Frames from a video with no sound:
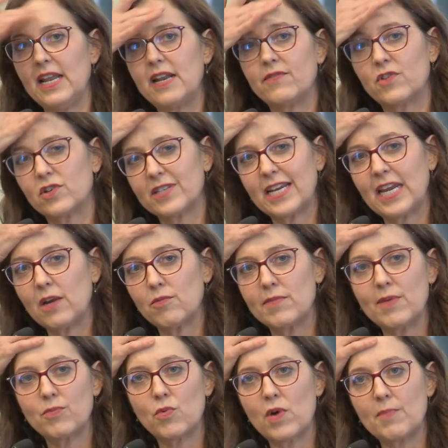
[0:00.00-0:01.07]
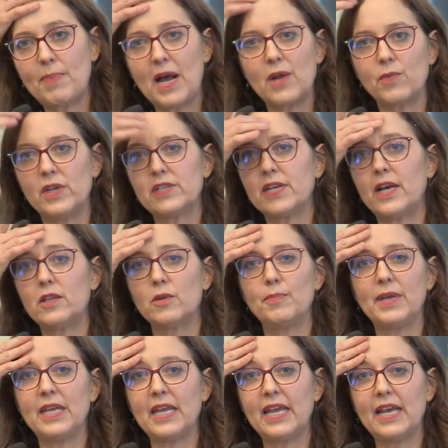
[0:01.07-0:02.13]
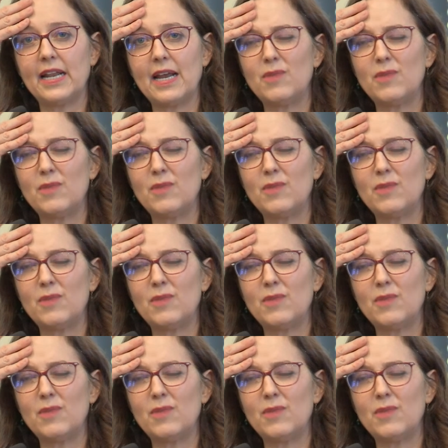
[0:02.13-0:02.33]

And of course, I can't remember where Bonwit Teller began.